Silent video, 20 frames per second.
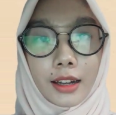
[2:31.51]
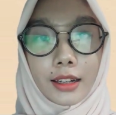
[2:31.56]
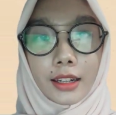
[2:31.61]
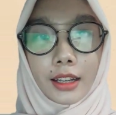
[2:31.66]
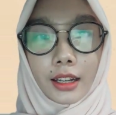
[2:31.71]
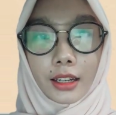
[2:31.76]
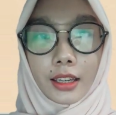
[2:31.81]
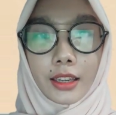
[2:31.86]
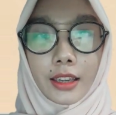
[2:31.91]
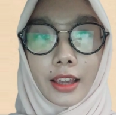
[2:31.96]

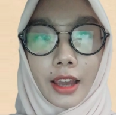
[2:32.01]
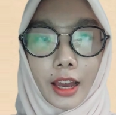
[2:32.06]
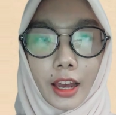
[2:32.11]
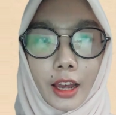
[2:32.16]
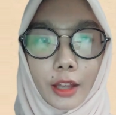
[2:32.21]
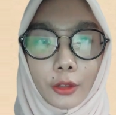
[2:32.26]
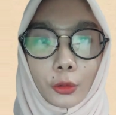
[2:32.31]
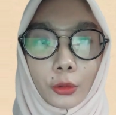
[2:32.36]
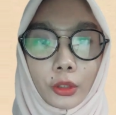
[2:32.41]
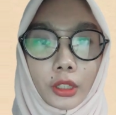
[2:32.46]
then he
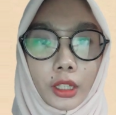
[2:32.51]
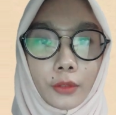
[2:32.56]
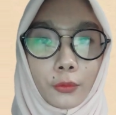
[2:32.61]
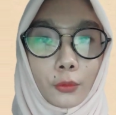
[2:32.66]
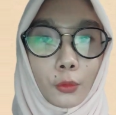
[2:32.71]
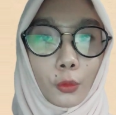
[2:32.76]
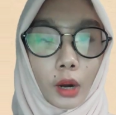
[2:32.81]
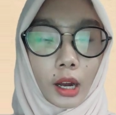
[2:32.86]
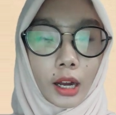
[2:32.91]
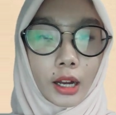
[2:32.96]
had to give
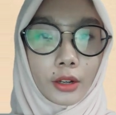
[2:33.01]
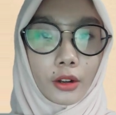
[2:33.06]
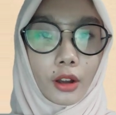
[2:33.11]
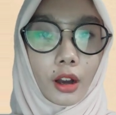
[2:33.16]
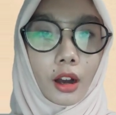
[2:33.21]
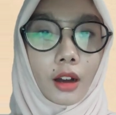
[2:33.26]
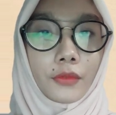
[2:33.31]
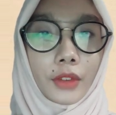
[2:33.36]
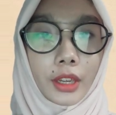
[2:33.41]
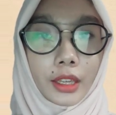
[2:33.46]
one
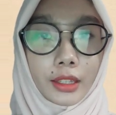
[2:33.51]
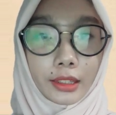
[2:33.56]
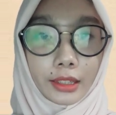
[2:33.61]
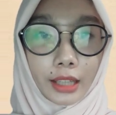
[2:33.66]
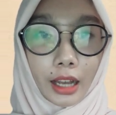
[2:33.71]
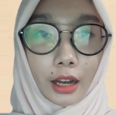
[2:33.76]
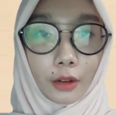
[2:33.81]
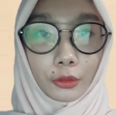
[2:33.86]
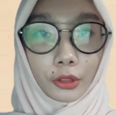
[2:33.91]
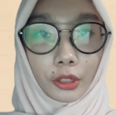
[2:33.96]
of his
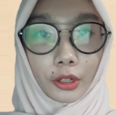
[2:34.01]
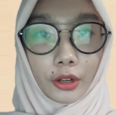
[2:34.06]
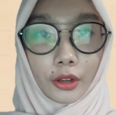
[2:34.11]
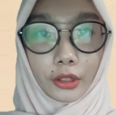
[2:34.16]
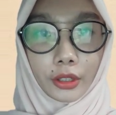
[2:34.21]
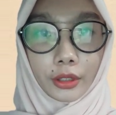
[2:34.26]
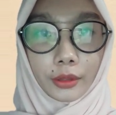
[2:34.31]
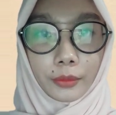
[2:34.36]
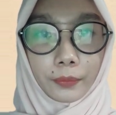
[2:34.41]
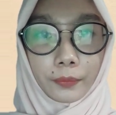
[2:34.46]
daughters.